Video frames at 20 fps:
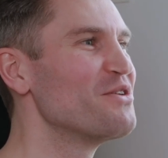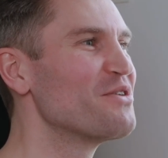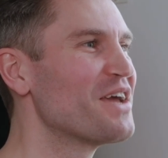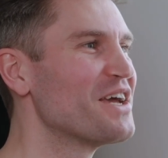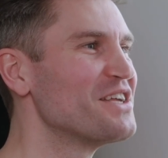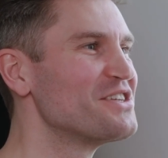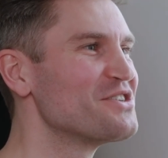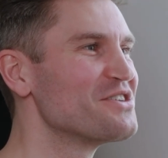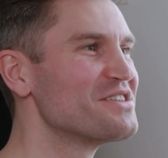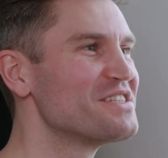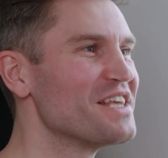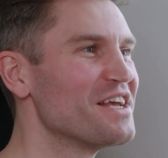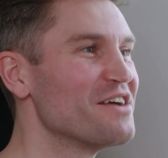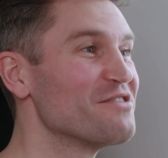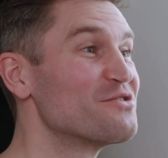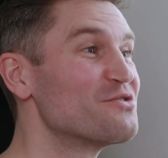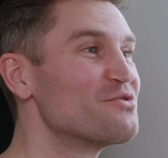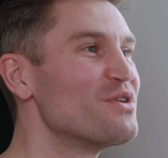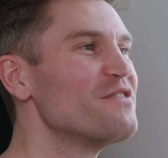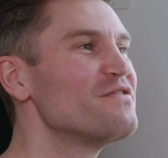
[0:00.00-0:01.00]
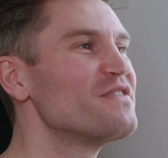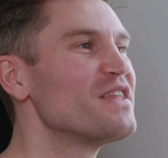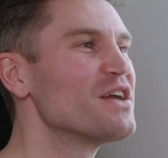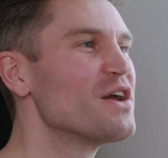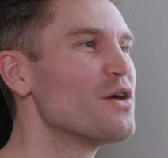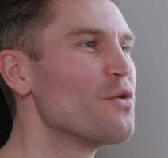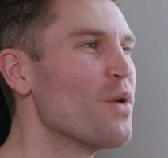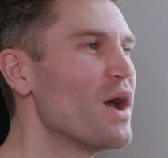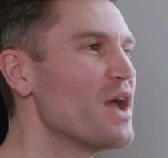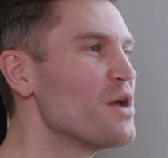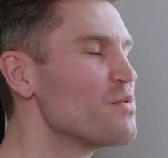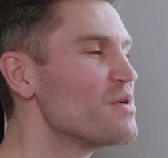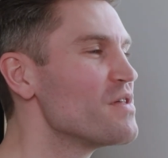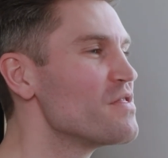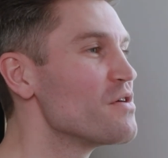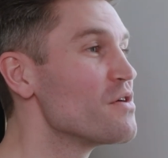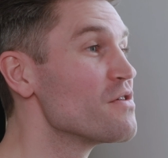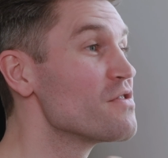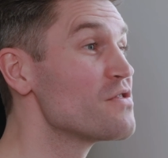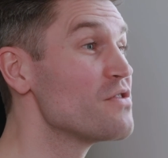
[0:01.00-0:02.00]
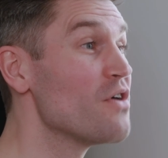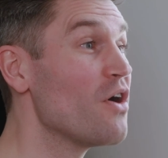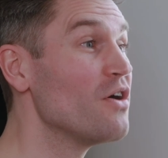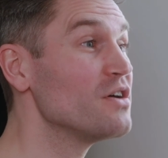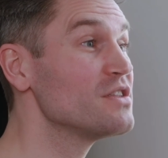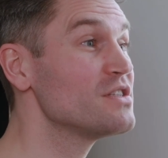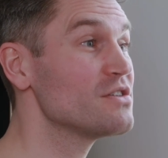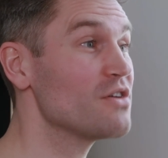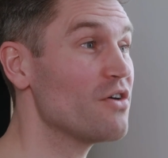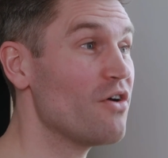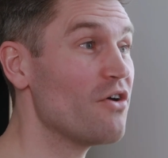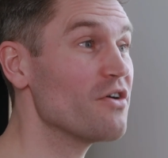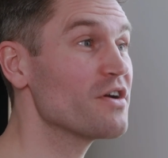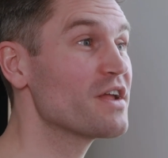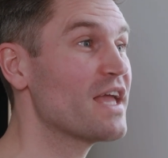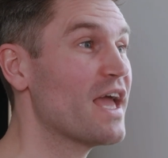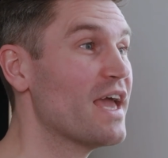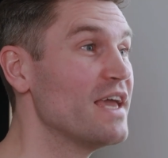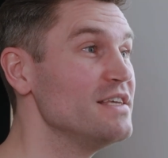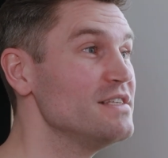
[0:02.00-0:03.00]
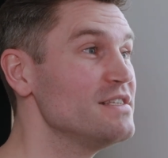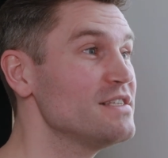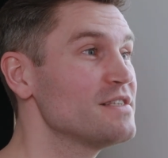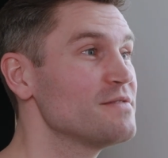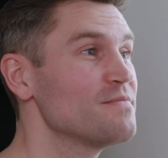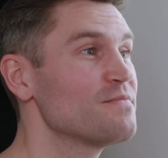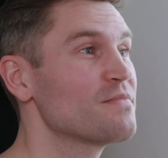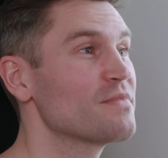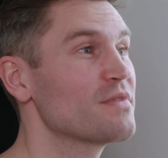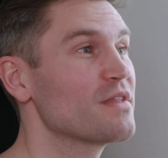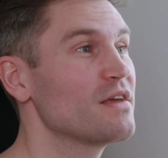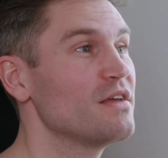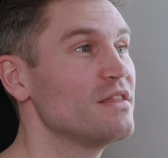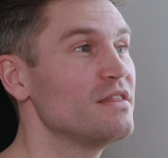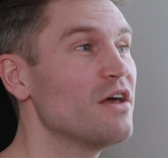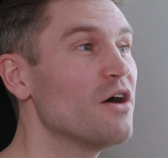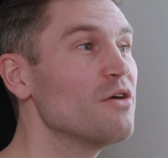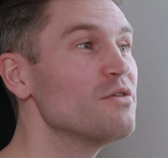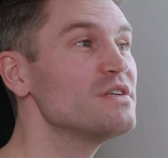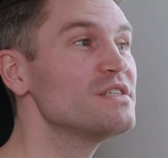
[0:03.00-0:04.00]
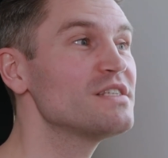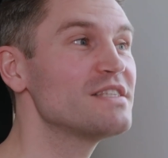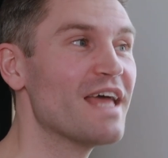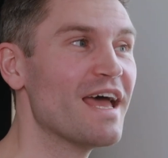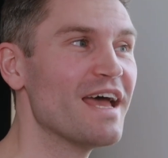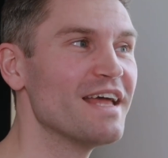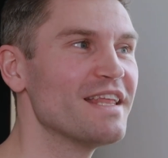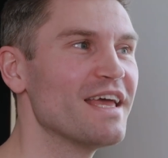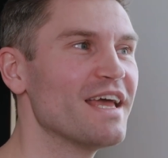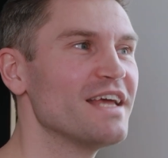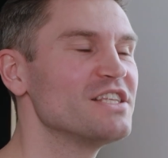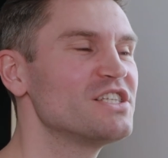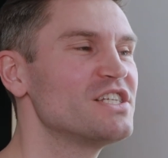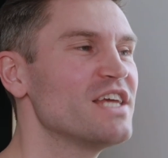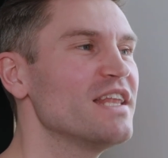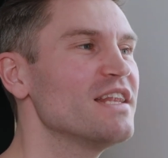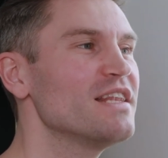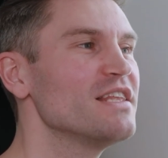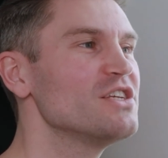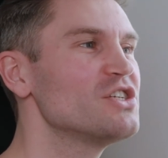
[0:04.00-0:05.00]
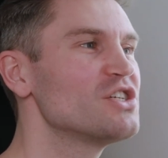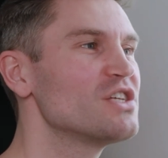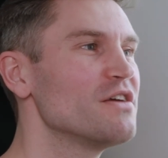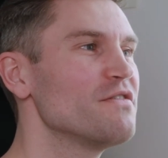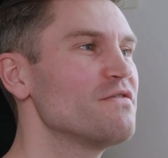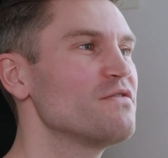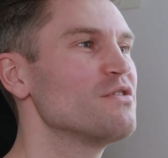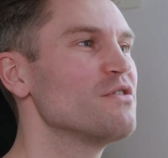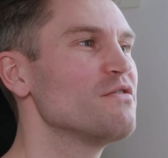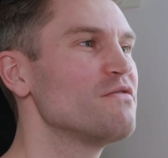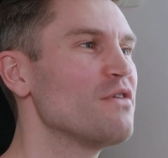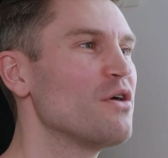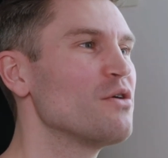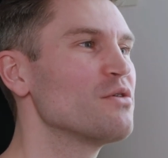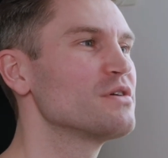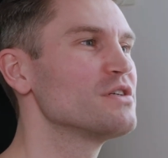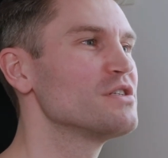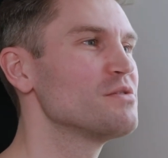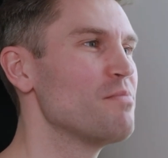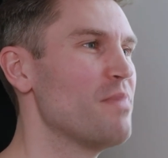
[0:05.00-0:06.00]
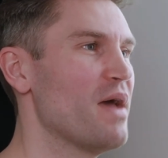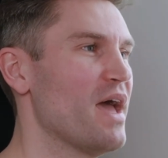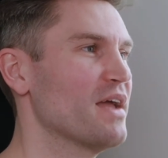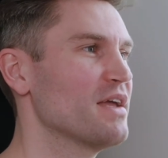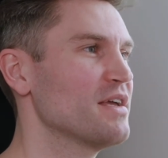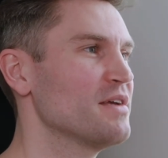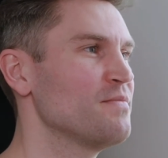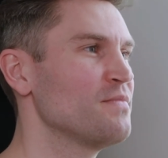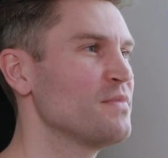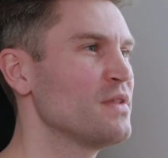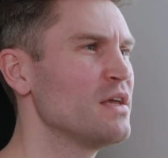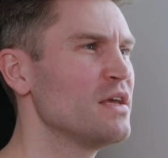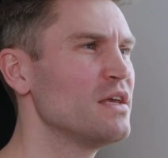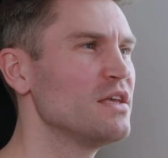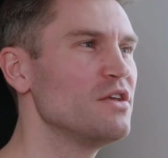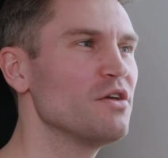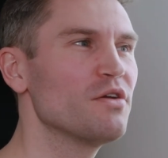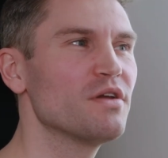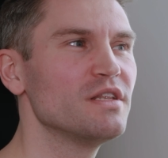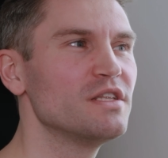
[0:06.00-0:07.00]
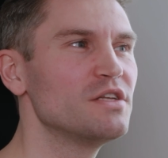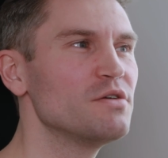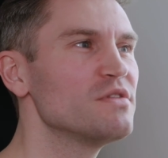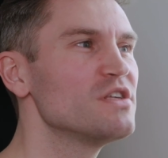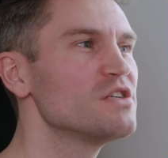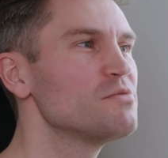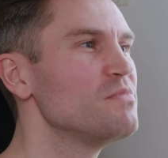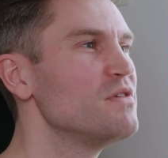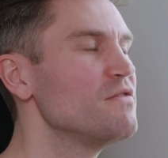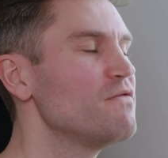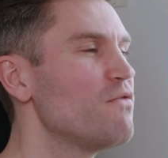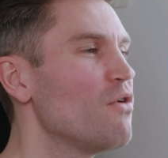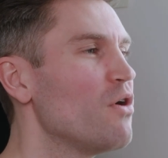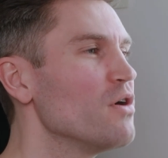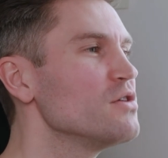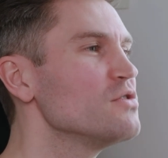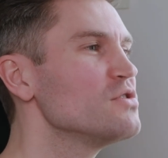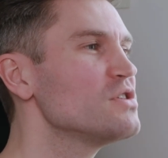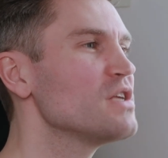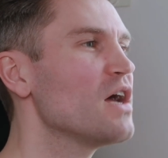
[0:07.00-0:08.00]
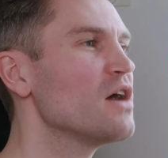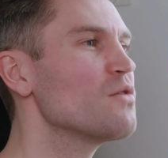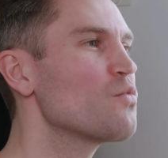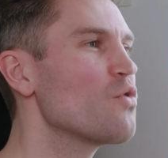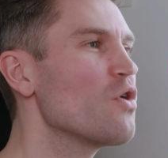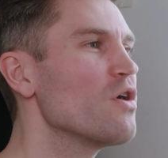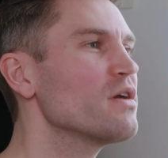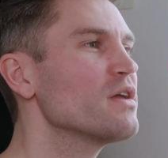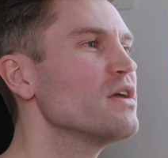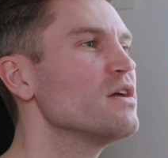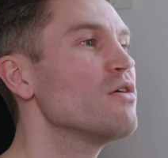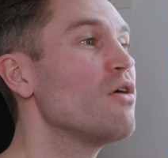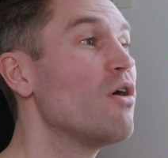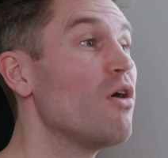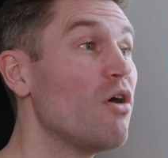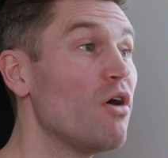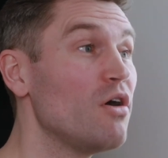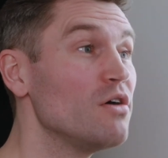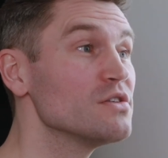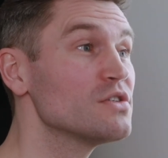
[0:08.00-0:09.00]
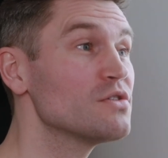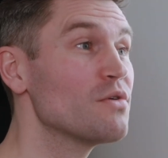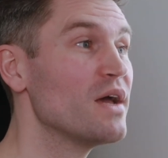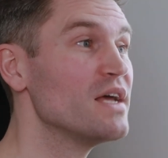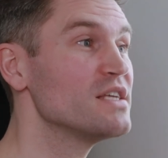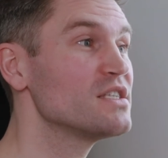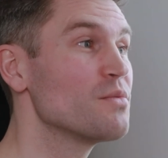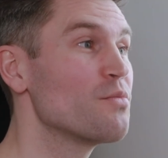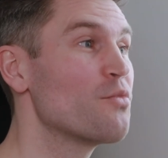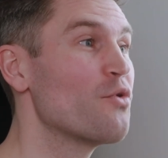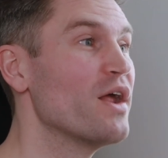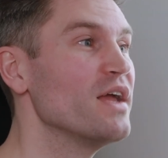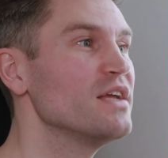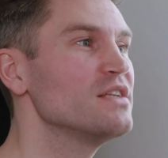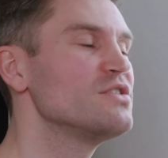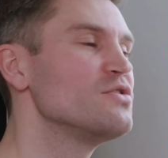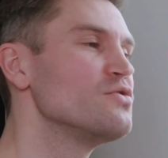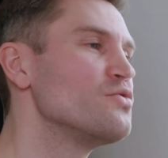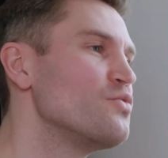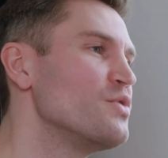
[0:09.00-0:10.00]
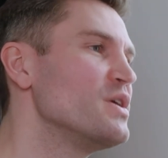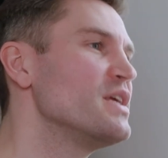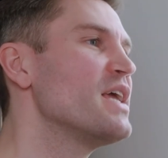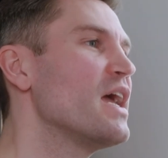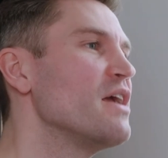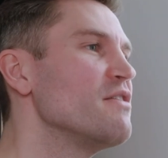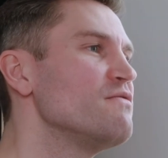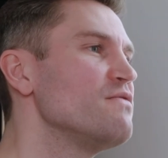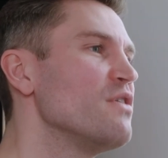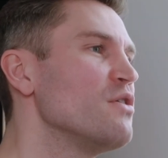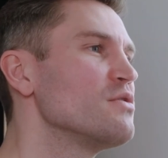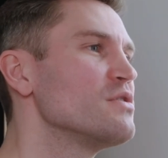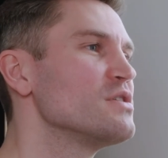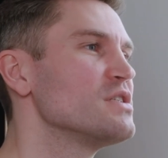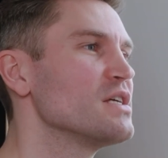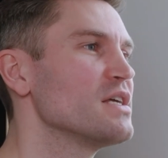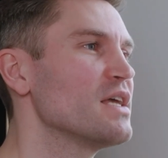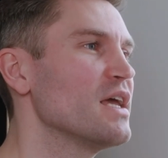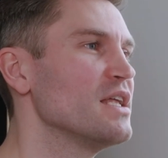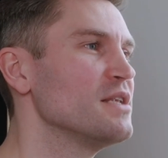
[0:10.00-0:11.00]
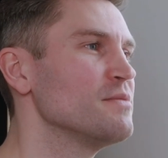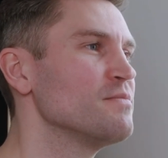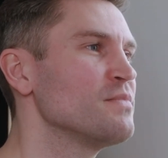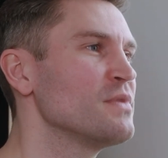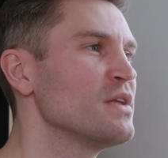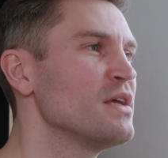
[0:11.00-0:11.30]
you catch yourself drifting away with your thoughts or gaze, notice that and gently shift your focus back. You can do this before you start working or also as a break to regain focus again.